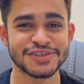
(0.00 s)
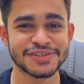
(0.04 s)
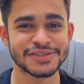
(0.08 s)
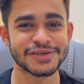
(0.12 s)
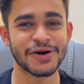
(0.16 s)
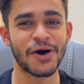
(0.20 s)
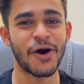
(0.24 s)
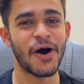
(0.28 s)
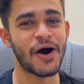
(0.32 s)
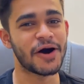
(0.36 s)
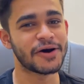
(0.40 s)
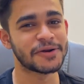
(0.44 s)

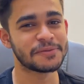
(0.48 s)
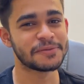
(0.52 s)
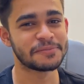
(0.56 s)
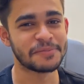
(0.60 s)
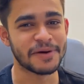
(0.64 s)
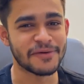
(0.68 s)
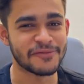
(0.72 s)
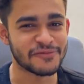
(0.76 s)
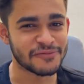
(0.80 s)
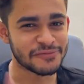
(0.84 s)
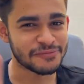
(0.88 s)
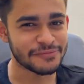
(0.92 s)
saw
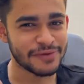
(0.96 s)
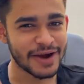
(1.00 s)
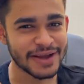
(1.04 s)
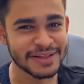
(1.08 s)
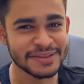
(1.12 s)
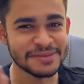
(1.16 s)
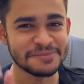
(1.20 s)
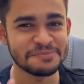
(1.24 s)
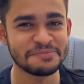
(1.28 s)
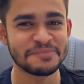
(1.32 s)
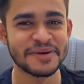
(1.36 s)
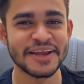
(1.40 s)
our
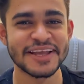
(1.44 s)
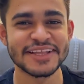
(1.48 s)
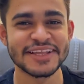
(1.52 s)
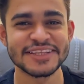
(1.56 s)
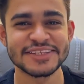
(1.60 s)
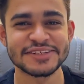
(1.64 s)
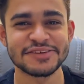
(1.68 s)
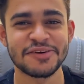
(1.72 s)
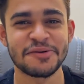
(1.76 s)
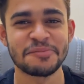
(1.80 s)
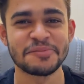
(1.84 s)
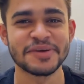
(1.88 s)
fun
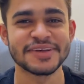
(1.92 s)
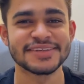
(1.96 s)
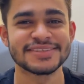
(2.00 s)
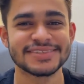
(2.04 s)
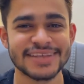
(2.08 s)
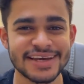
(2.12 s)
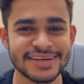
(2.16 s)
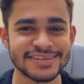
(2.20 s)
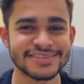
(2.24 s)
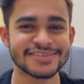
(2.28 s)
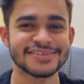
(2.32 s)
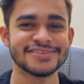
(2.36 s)
brainstorming
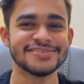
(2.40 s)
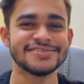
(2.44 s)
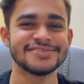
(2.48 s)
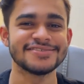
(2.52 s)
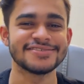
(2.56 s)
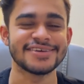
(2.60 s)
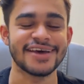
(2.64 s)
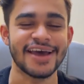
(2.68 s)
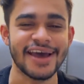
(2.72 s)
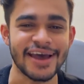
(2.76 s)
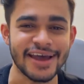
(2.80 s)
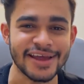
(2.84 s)

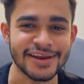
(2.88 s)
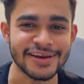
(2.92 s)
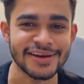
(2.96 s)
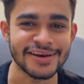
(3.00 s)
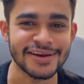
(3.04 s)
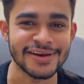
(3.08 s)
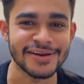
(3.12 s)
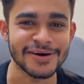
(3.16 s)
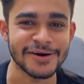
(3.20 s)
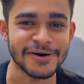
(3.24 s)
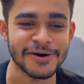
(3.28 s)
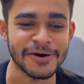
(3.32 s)
sessions
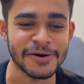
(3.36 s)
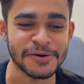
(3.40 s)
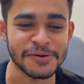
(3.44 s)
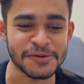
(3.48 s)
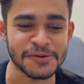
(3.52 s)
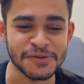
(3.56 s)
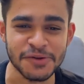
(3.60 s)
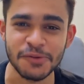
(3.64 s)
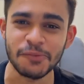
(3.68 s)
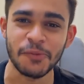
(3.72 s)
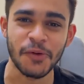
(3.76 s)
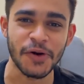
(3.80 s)
and uh,
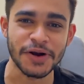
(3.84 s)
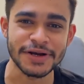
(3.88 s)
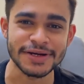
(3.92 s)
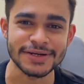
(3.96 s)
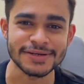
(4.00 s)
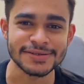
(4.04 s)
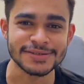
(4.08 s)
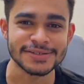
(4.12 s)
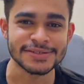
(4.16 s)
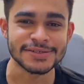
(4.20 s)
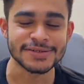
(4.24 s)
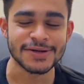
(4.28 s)
you know
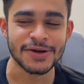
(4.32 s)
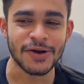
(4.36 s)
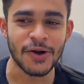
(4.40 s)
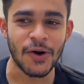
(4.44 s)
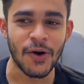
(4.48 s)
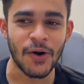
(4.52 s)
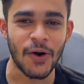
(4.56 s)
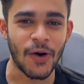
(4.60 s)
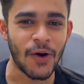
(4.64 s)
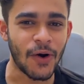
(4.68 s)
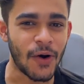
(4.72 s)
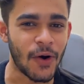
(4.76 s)
what?
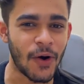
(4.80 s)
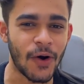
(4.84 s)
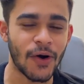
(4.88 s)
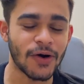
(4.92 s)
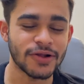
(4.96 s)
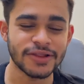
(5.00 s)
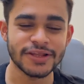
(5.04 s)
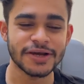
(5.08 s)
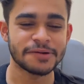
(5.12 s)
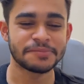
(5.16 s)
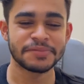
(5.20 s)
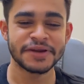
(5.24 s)

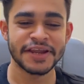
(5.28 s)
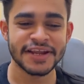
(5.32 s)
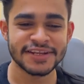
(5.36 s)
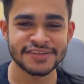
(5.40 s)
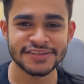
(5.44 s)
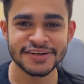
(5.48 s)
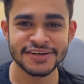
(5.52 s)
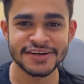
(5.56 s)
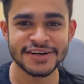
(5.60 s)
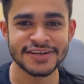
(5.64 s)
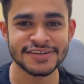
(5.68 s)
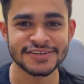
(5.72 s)
All the
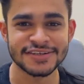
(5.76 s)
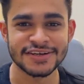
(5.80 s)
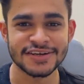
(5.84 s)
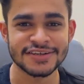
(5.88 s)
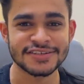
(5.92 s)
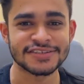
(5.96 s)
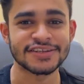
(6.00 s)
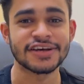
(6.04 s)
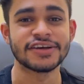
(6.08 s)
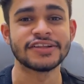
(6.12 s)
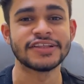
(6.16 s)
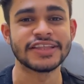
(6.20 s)
updates we
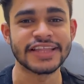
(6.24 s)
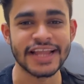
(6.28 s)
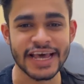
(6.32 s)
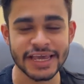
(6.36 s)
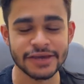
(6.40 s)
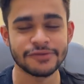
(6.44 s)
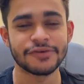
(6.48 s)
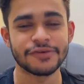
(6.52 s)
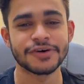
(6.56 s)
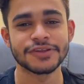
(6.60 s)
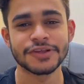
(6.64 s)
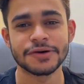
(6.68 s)
discussed are
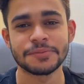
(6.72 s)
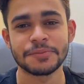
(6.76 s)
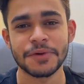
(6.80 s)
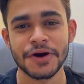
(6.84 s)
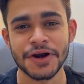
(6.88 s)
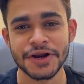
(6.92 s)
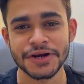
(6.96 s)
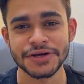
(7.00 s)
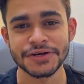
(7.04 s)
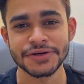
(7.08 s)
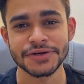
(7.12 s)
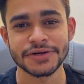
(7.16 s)
live on our
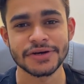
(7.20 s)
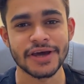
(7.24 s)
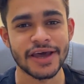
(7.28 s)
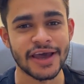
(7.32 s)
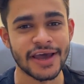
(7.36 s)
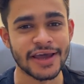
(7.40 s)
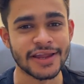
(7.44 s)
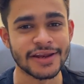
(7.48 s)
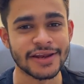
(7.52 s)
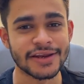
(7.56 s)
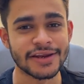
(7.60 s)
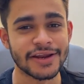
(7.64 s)
product
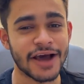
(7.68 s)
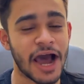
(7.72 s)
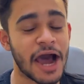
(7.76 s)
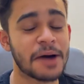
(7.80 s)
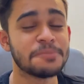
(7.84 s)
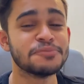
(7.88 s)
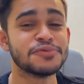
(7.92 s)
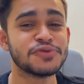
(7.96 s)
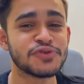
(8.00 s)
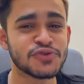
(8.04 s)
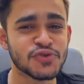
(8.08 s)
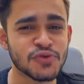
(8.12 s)
and
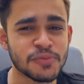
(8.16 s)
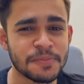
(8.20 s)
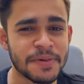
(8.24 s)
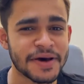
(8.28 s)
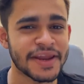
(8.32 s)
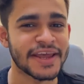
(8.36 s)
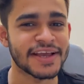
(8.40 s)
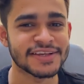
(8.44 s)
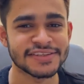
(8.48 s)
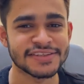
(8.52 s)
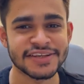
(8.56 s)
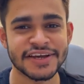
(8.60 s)
I'm
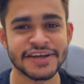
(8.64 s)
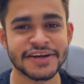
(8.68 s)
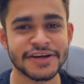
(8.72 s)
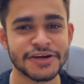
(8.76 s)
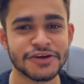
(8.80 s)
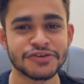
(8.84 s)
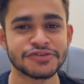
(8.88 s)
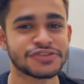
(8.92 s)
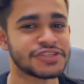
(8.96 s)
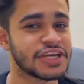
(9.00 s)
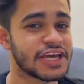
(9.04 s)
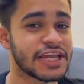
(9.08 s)
super
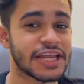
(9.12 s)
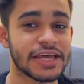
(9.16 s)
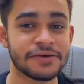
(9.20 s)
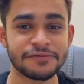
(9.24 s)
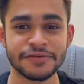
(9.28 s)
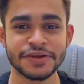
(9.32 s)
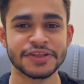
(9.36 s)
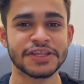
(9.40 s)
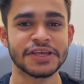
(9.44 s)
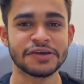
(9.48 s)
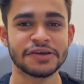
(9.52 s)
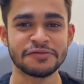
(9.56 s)
excited to share
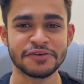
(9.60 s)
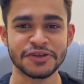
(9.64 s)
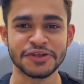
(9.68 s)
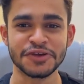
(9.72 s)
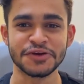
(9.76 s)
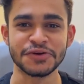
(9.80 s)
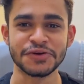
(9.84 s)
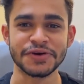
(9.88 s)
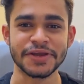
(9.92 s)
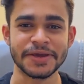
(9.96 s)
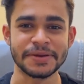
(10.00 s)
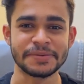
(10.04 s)
everything with
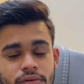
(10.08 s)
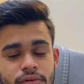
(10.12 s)
you today